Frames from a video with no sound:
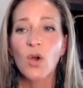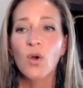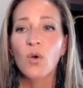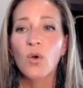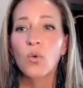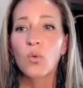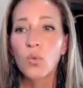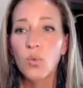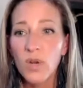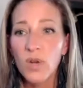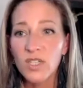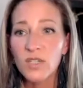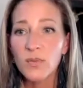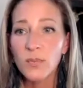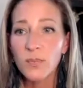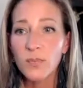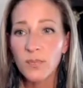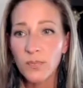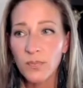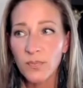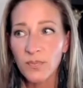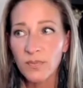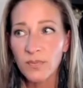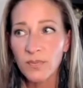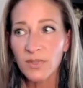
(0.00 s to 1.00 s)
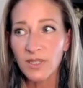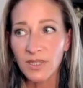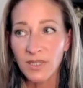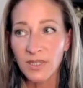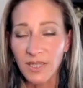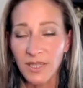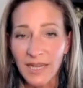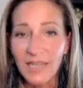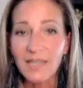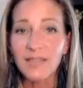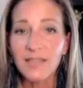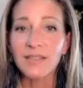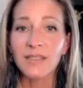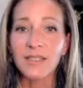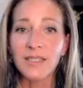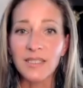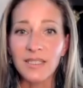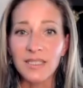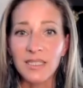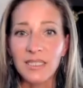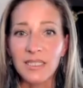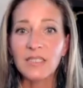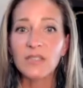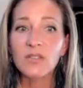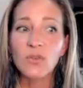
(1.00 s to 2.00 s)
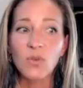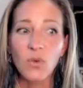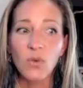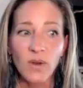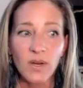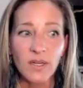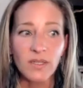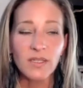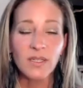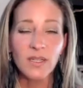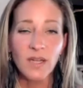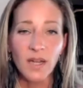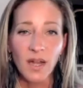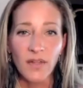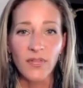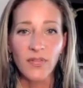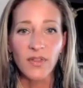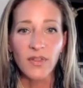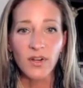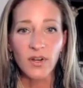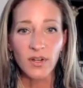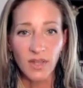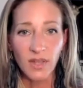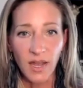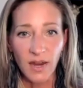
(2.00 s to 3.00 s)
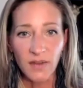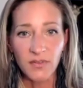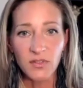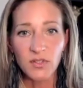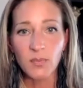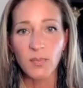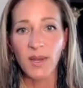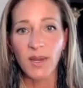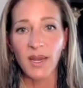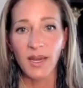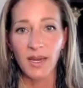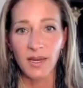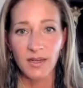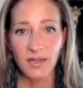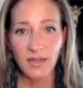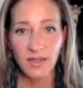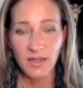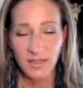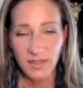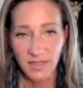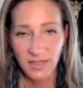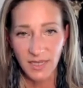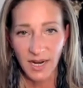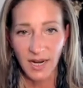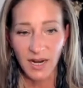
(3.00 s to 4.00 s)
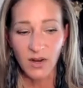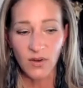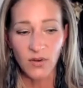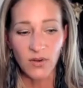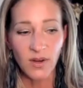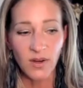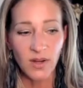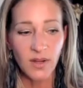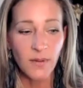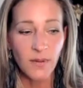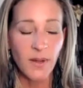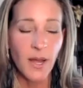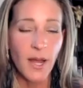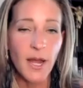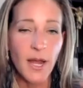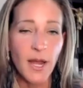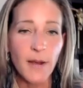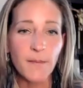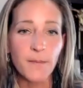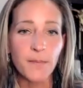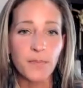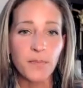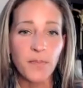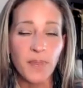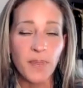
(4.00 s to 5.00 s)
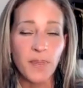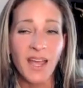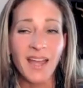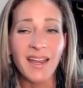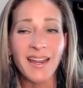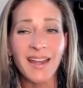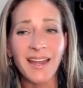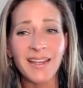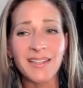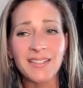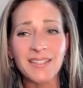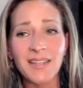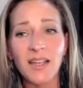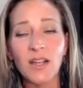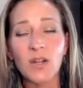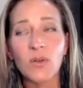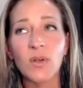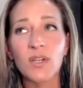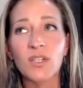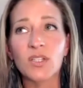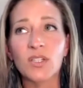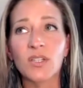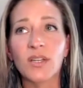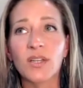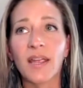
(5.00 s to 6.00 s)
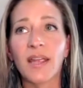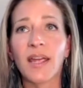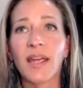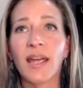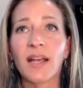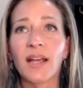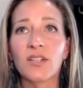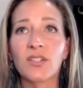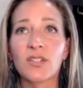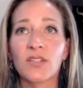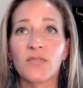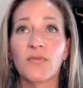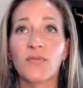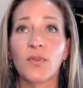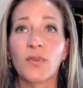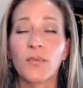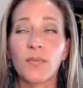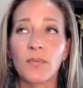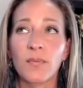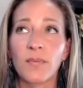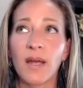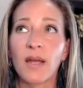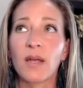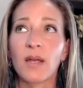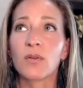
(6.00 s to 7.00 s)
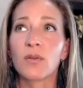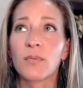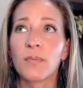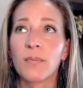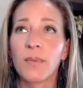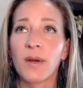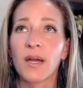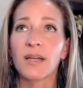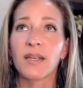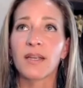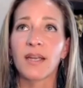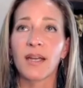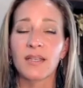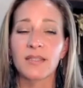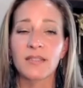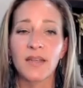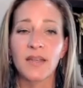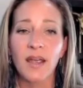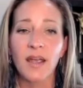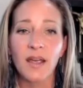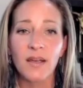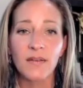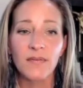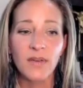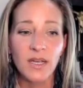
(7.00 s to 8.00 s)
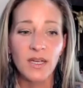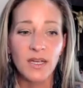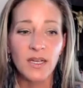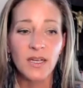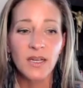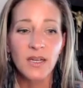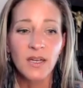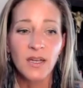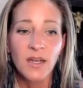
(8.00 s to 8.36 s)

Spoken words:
which likely is going to cut their lifespan down. I asked that question. I actually, for my own podcast, I have a